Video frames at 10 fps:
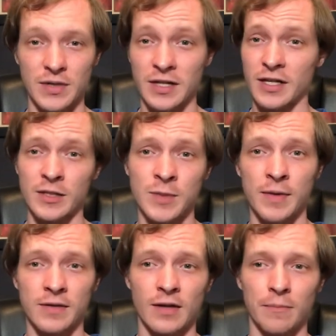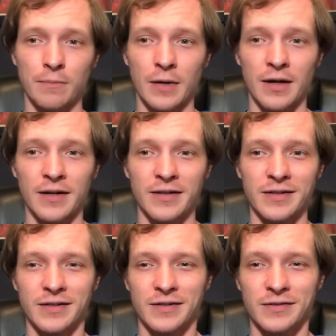Then he gets picked up
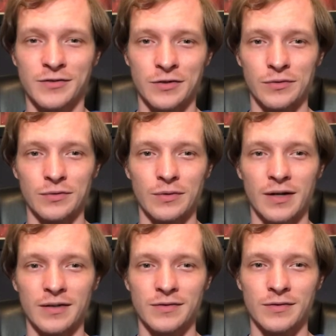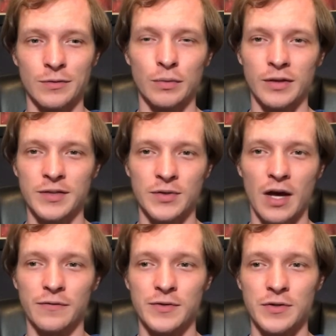by two police
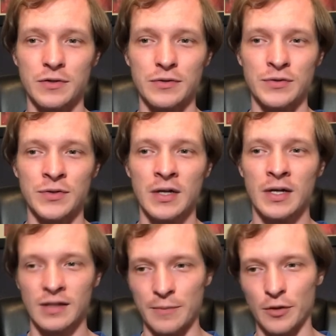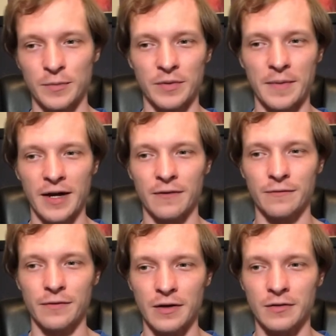officers. They put him in the back
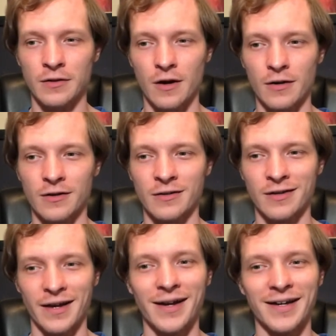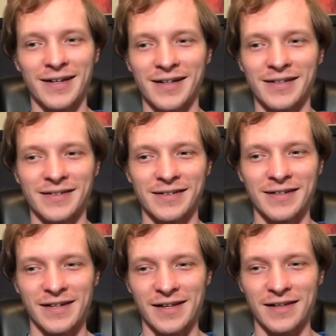of their car, and
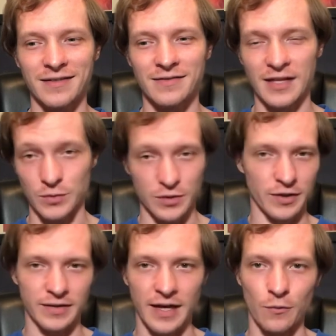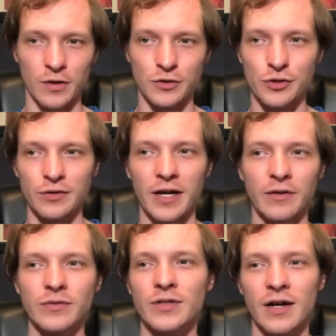that's where you get that one
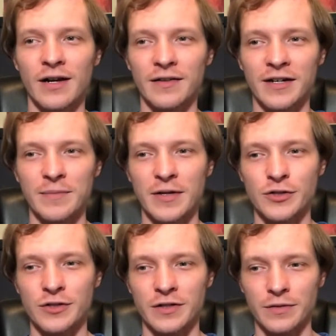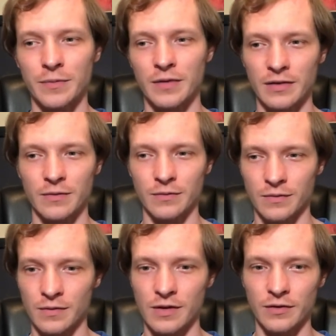shootout that I mentioned
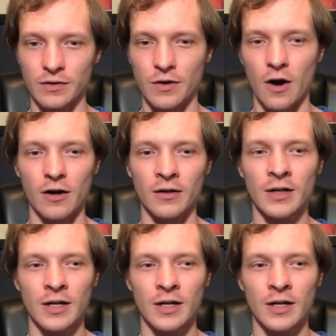in the car.